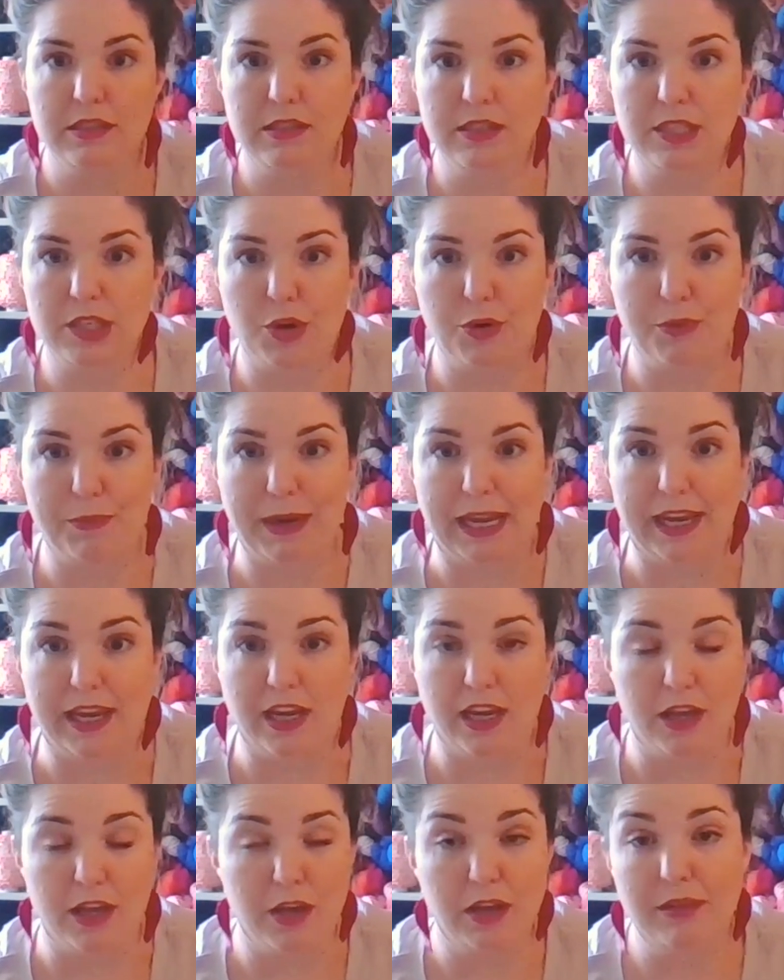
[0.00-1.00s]
So
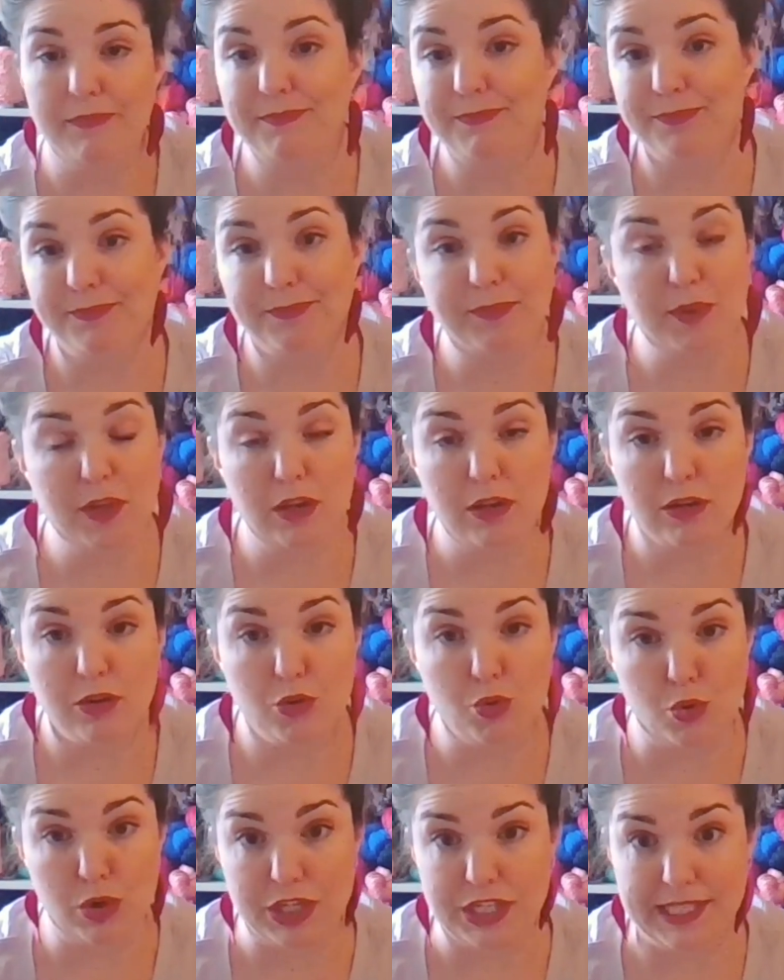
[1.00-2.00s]
my
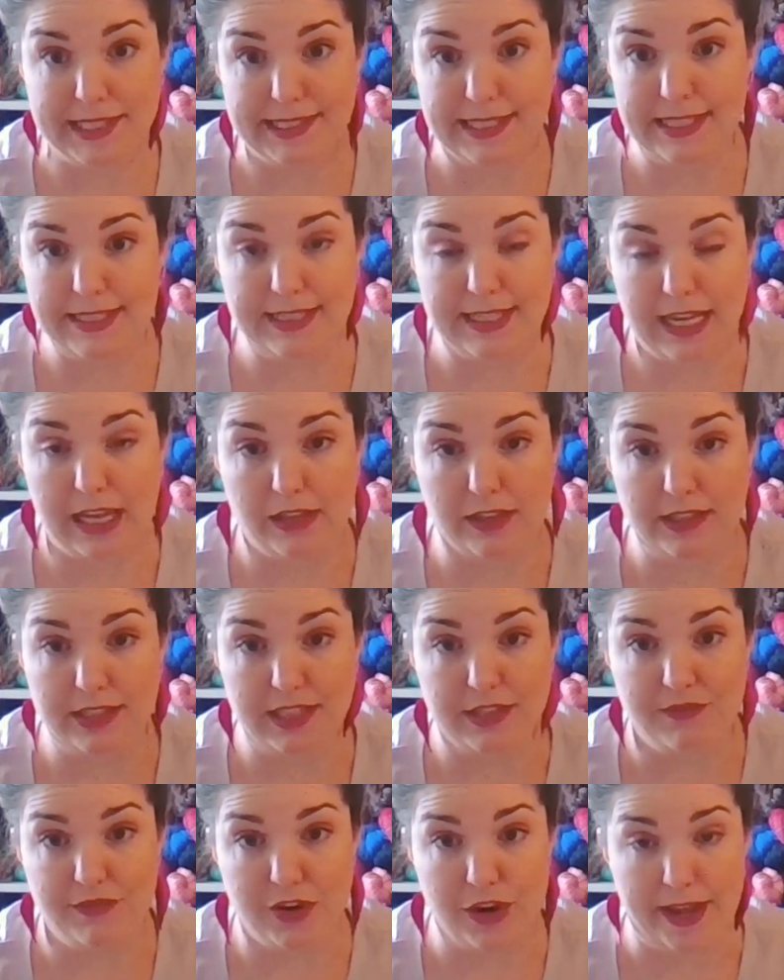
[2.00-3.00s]
gorgeous and
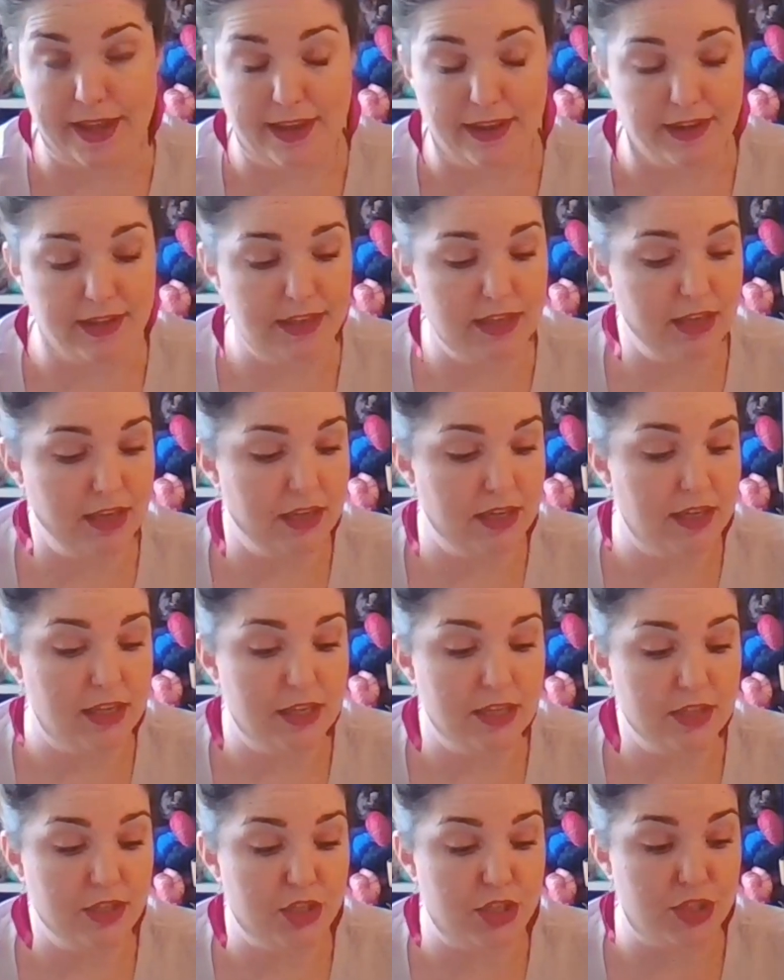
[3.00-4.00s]
talented friend,
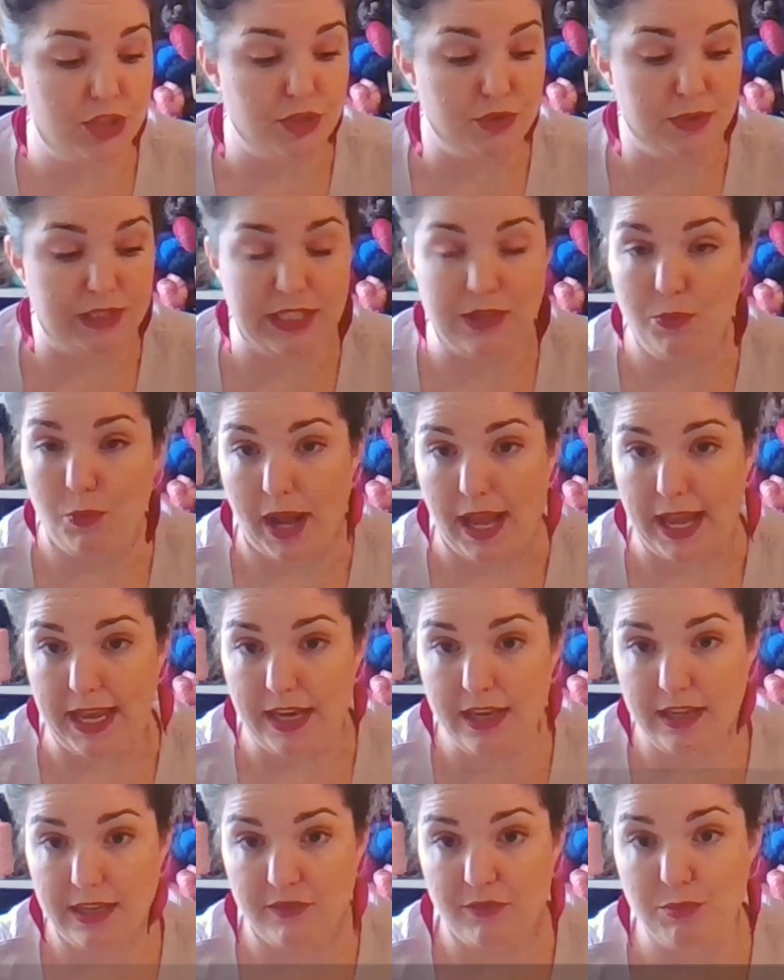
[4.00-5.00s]
Susie
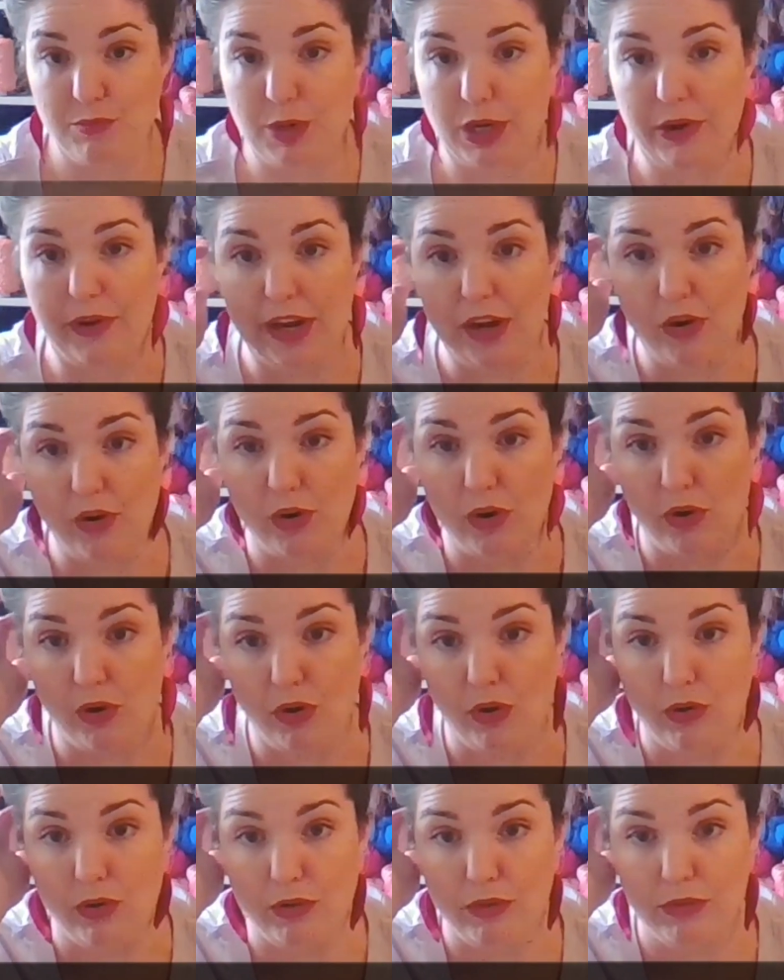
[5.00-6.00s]
White of the
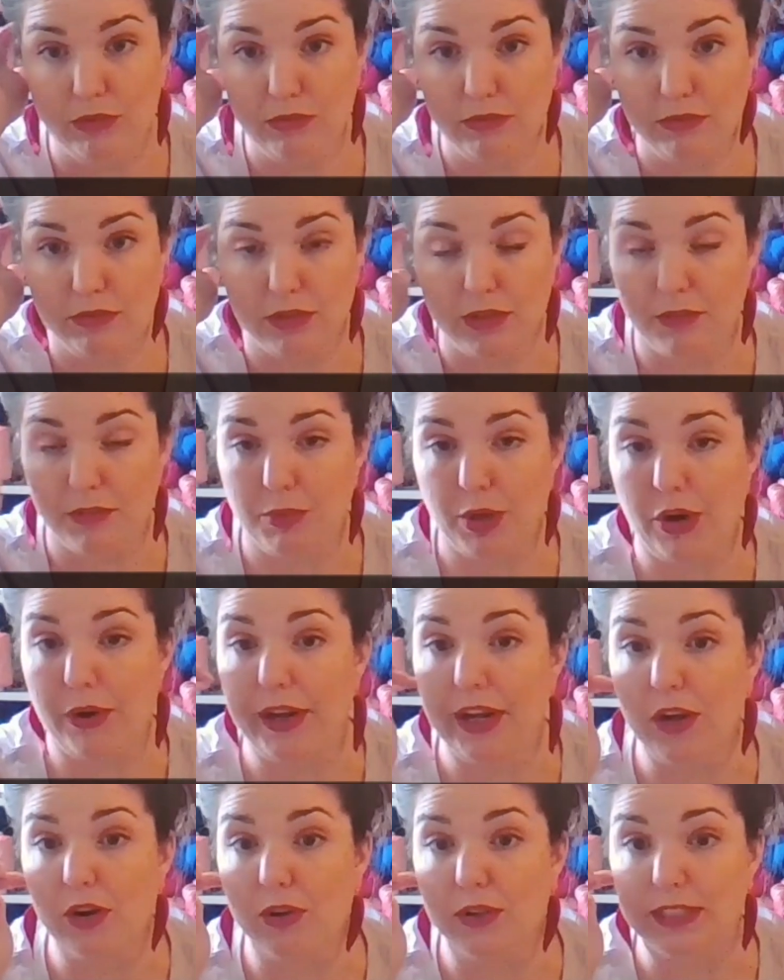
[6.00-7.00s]
Prairie
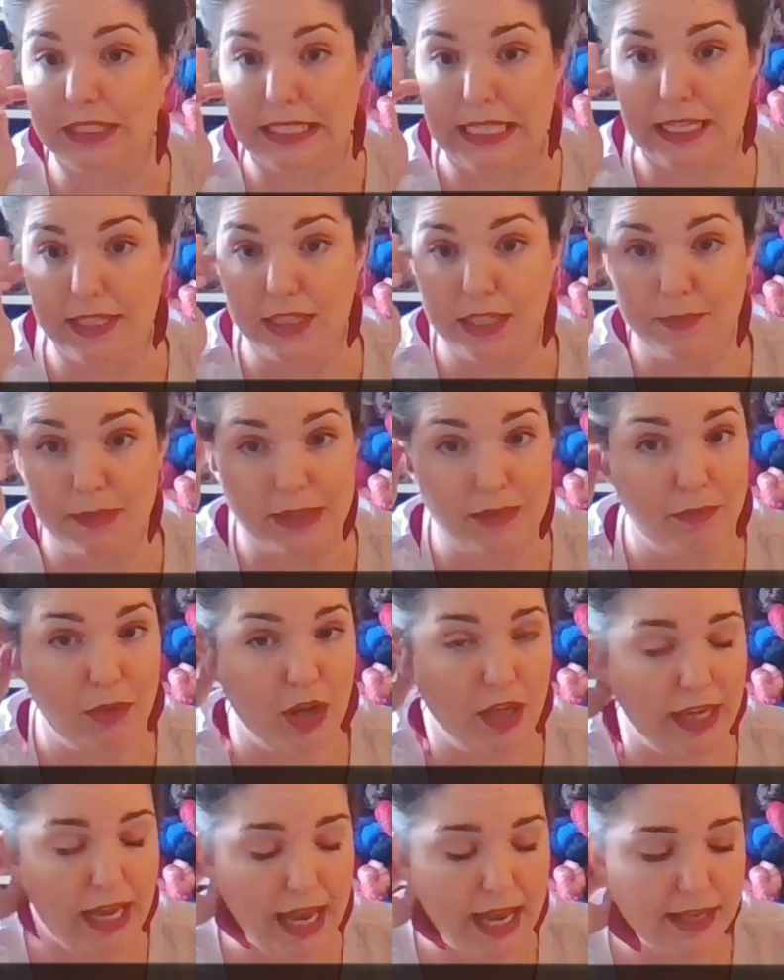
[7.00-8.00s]
Girls Knit and Spin
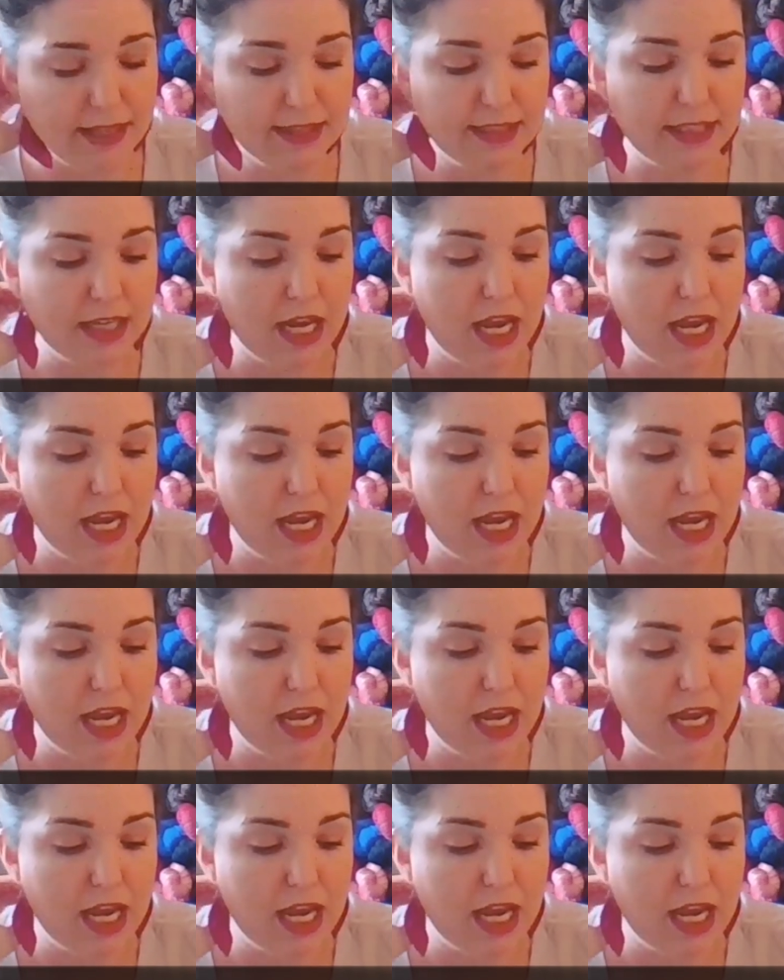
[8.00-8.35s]
podcast,